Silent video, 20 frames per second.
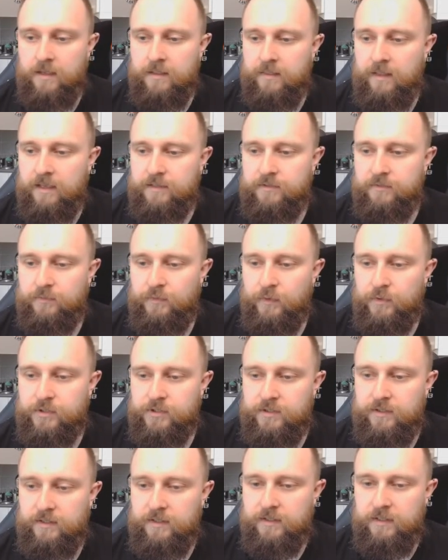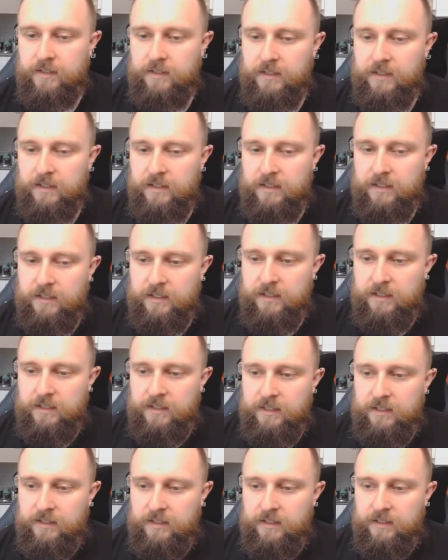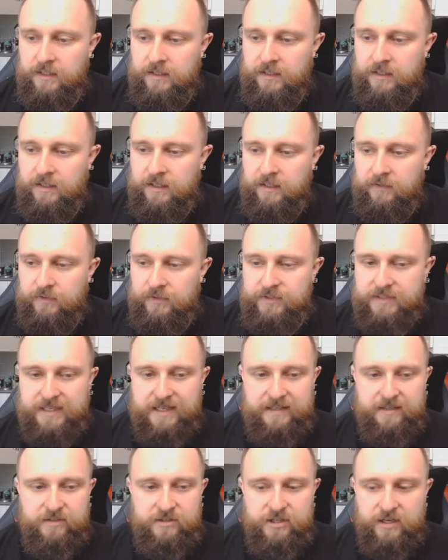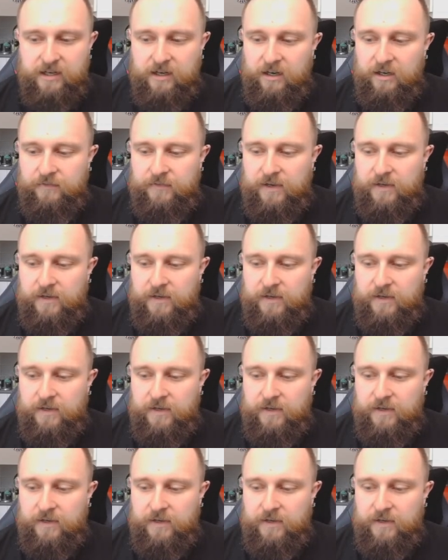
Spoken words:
That's unfortunate. Feels like he could shake it off.